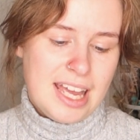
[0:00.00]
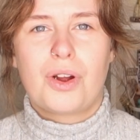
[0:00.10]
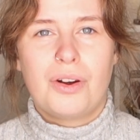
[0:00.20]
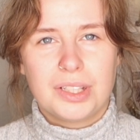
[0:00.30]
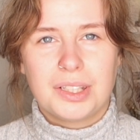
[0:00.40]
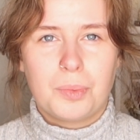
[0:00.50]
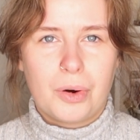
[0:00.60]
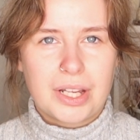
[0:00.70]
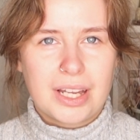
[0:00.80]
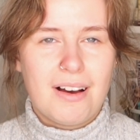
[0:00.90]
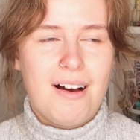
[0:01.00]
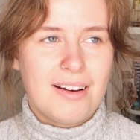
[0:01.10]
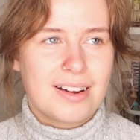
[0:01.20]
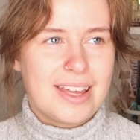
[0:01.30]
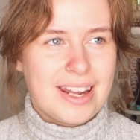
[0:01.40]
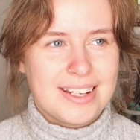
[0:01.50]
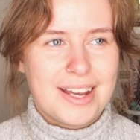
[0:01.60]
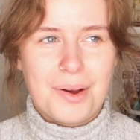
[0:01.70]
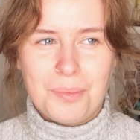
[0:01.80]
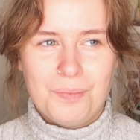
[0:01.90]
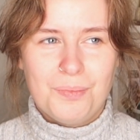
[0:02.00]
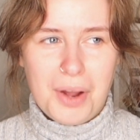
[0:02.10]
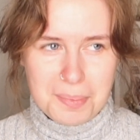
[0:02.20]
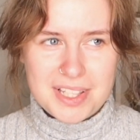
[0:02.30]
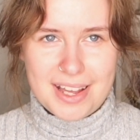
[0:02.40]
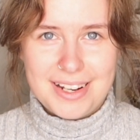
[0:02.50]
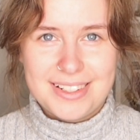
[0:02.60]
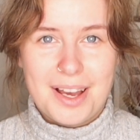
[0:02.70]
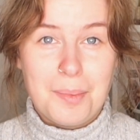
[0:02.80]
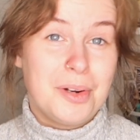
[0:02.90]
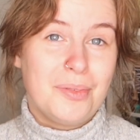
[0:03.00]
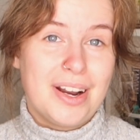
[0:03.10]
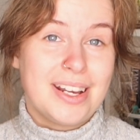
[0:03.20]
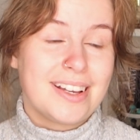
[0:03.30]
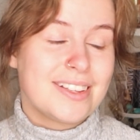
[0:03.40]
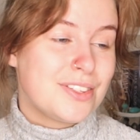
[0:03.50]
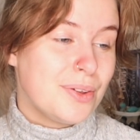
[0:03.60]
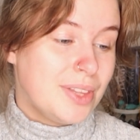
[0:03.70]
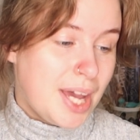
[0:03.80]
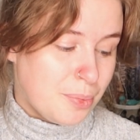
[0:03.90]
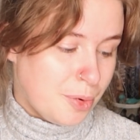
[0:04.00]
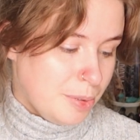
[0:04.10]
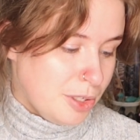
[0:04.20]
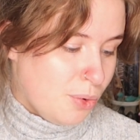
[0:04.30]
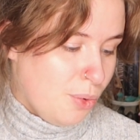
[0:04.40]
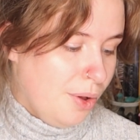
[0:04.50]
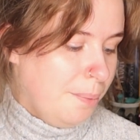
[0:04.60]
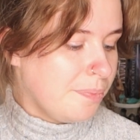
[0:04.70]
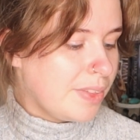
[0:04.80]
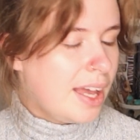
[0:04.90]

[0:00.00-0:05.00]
Currently working on getting a website up and running, so that will be cool.